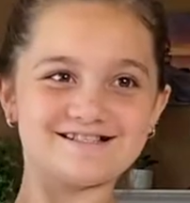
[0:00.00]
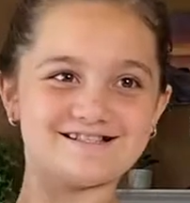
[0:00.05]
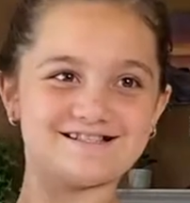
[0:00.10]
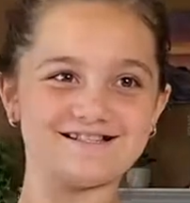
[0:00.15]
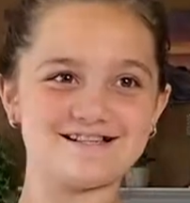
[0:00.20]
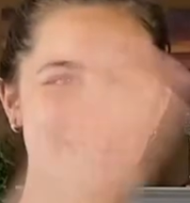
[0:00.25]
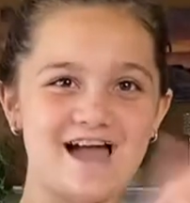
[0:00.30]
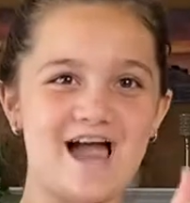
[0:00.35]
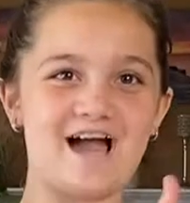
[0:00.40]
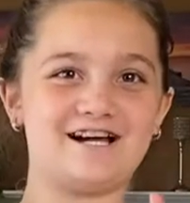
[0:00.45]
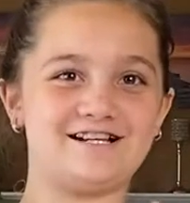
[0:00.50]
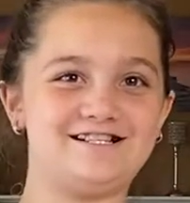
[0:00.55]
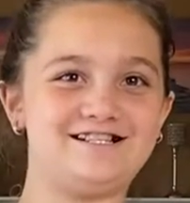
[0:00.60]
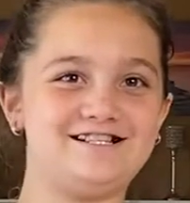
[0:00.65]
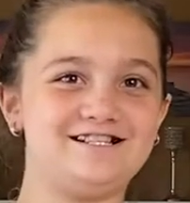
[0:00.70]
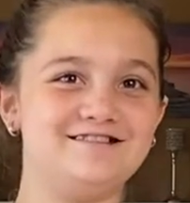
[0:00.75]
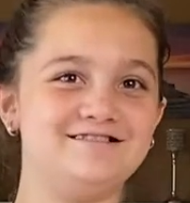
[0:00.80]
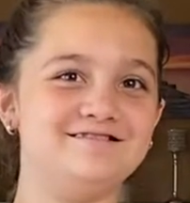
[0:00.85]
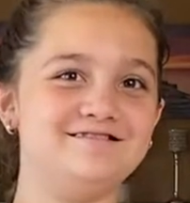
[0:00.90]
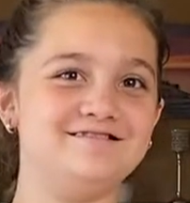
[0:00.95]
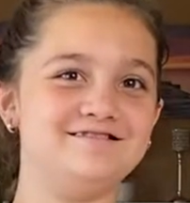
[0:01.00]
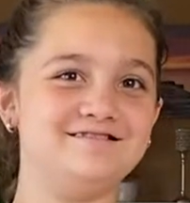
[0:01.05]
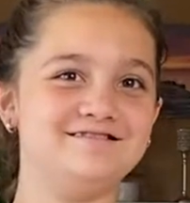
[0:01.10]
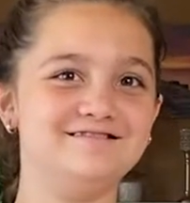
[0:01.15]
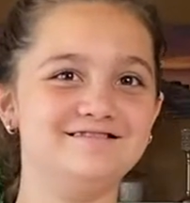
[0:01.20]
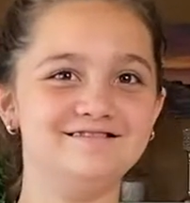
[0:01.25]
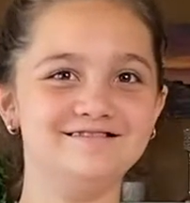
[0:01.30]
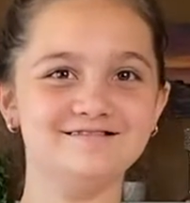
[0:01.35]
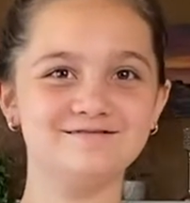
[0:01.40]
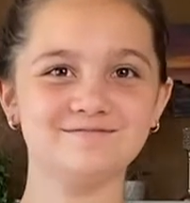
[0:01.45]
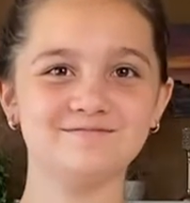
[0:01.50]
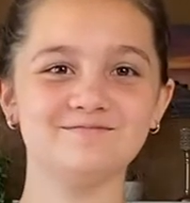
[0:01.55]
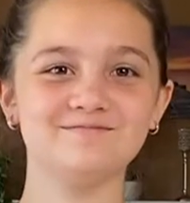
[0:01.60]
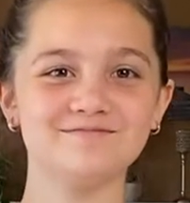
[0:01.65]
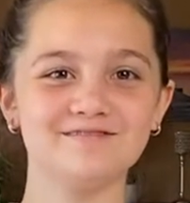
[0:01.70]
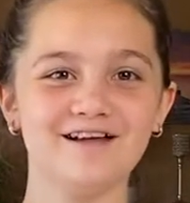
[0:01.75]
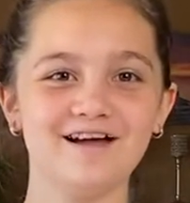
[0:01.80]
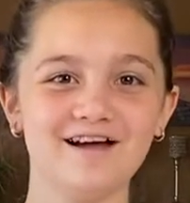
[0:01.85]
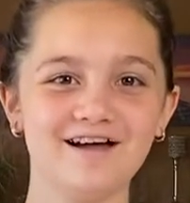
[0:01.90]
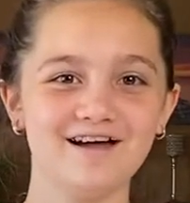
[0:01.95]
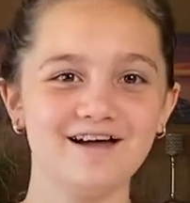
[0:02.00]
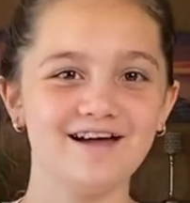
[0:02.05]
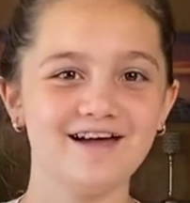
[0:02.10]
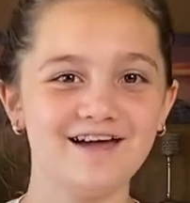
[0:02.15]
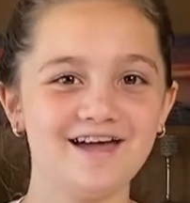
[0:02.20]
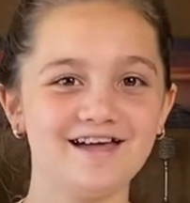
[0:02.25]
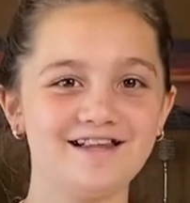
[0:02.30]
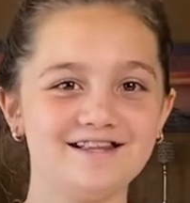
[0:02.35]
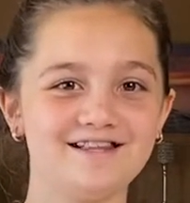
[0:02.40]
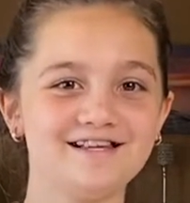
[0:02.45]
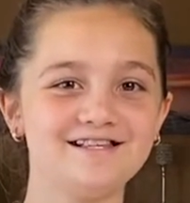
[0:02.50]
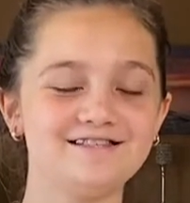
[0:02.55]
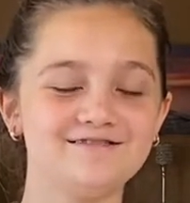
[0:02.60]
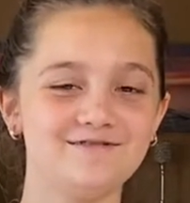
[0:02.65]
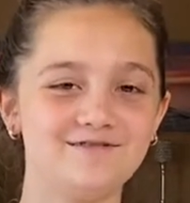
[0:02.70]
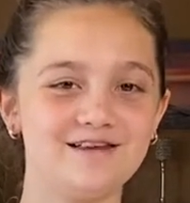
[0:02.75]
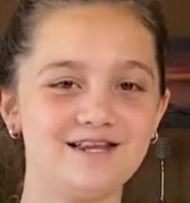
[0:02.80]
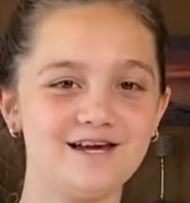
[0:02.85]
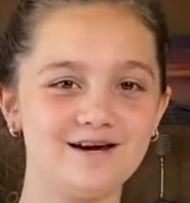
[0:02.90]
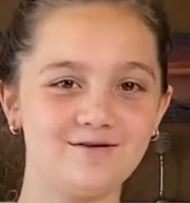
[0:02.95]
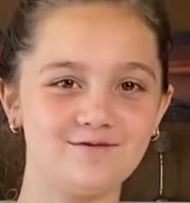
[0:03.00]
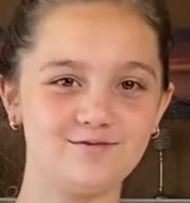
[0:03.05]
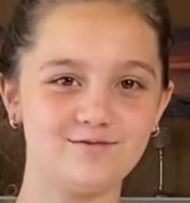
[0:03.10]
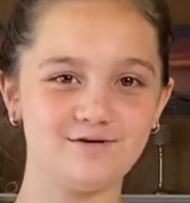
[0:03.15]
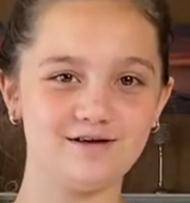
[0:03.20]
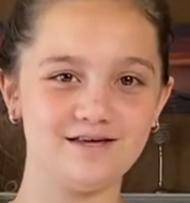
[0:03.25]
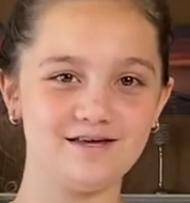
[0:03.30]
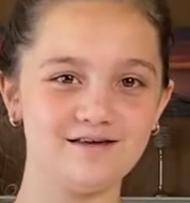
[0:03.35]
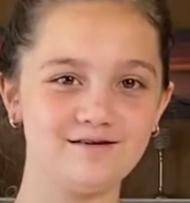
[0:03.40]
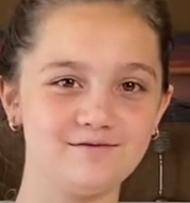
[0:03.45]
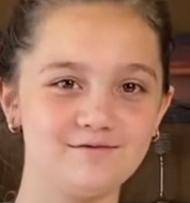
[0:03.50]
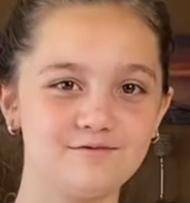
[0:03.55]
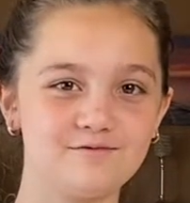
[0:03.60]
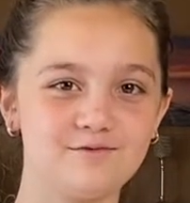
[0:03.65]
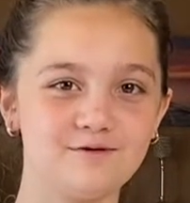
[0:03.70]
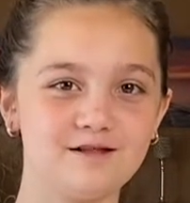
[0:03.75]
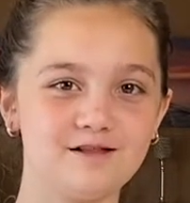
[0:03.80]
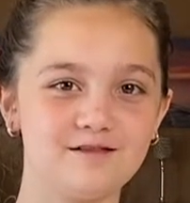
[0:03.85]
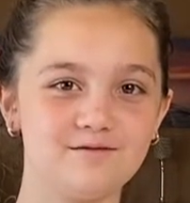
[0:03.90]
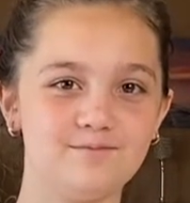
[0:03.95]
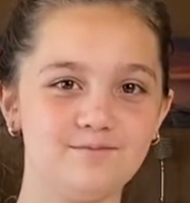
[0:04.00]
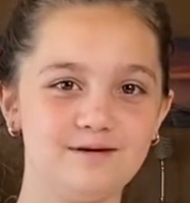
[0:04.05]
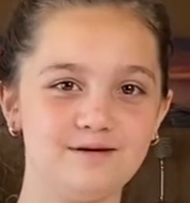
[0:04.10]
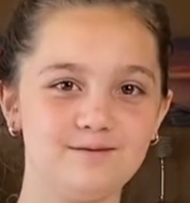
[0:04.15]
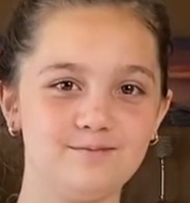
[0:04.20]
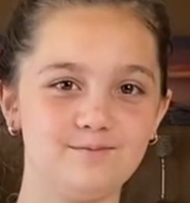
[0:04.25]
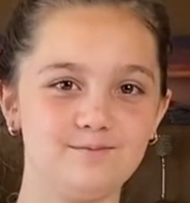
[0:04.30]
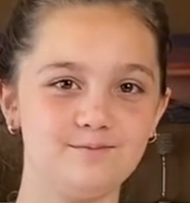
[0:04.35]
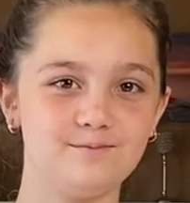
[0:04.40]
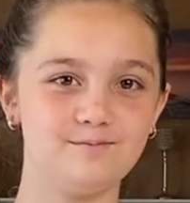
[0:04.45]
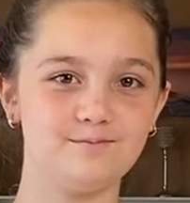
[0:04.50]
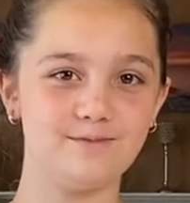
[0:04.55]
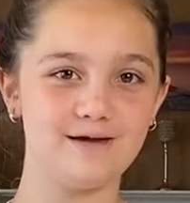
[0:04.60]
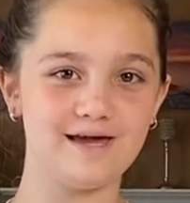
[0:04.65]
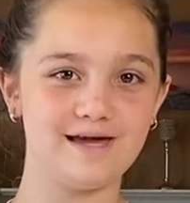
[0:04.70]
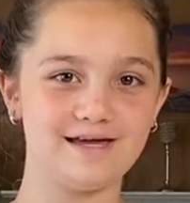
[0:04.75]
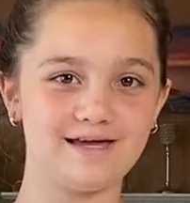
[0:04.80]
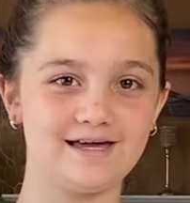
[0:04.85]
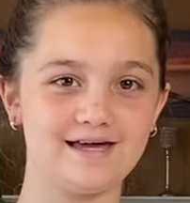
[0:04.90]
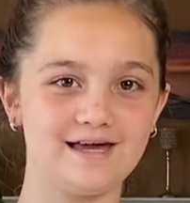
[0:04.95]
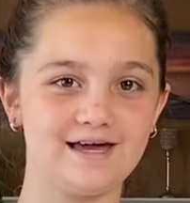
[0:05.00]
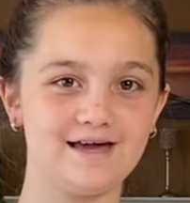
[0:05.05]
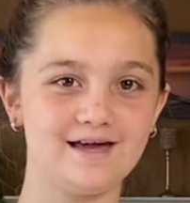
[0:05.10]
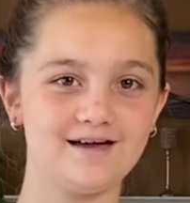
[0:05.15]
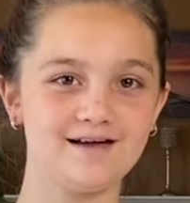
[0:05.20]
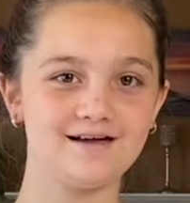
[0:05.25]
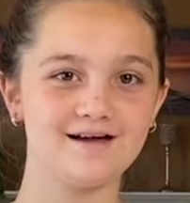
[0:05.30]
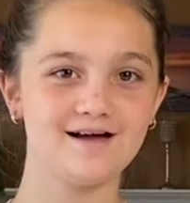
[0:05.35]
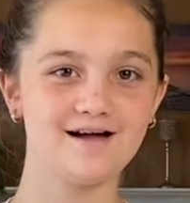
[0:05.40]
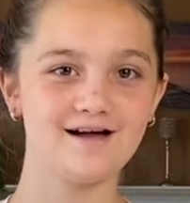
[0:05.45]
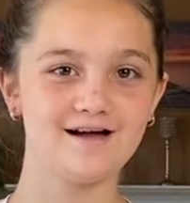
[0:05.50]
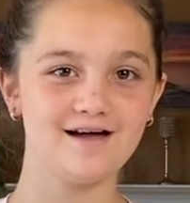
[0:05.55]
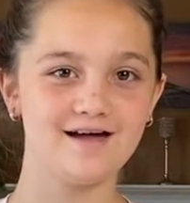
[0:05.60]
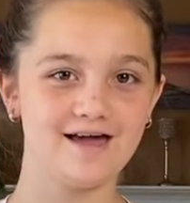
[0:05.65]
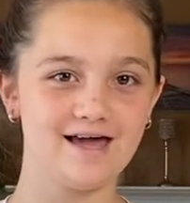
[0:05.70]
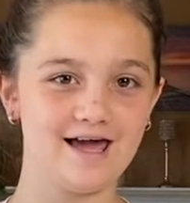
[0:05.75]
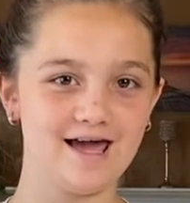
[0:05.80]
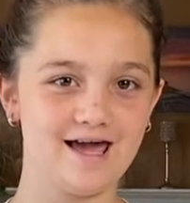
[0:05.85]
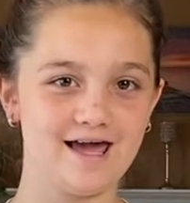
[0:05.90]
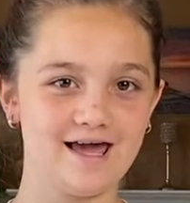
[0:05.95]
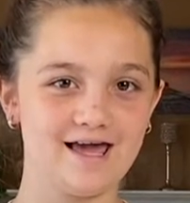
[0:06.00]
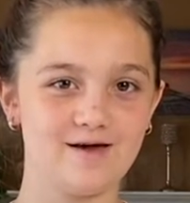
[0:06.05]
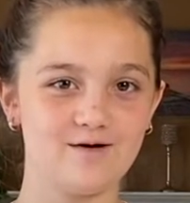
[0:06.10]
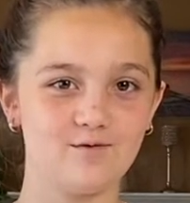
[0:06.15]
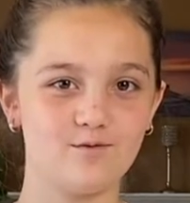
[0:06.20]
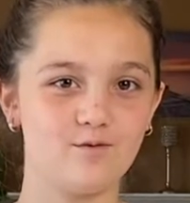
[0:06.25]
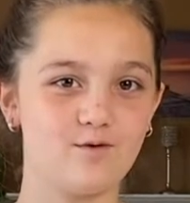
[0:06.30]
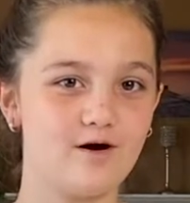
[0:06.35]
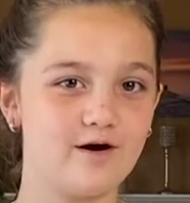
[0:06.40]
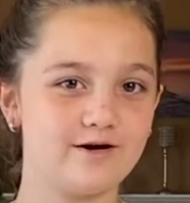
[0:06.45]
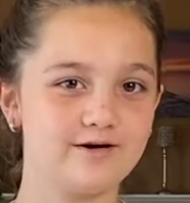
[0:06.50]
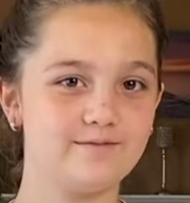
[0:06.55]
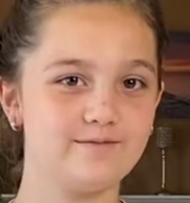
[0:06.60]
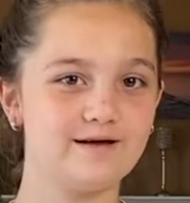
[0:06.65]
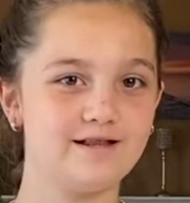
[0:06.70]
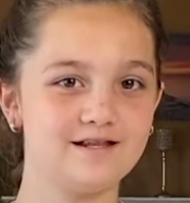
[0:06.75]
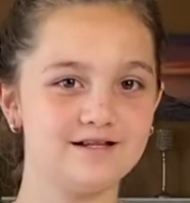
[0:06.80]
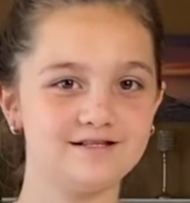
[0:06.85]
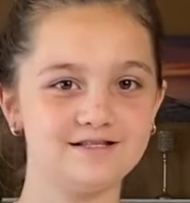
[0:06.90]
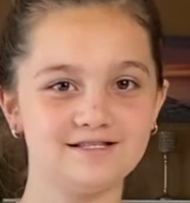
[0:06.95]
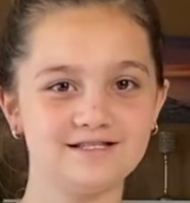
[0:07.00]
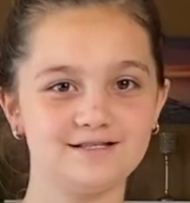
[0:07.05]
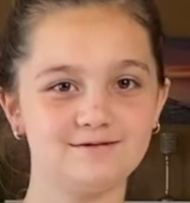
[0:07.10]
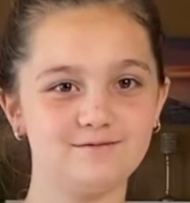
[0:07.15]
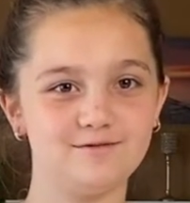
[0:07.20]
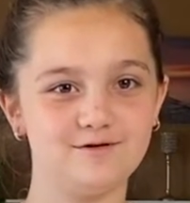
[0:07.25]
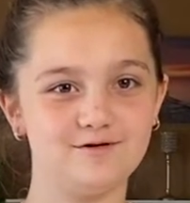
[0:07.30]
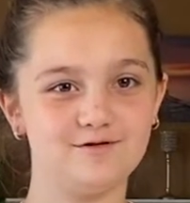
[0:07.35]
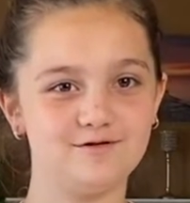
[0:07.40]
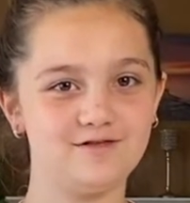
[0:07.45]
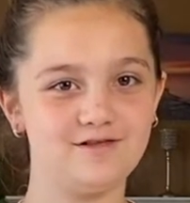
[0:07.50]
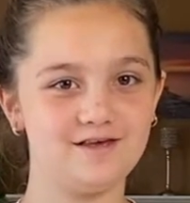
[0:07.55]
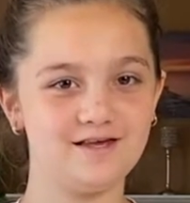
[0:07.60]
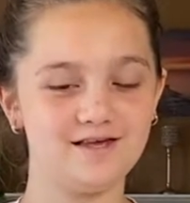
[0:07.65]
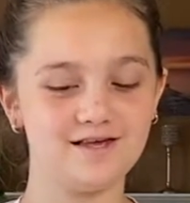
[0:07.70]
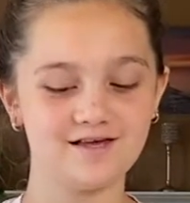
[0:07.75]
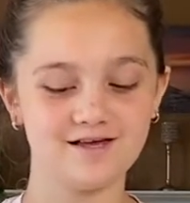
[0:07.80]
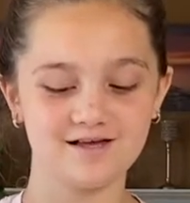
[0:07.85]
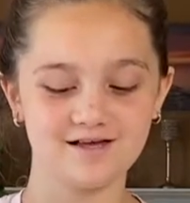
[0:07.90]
Action! In this video, we will be making a watermelon smoothie.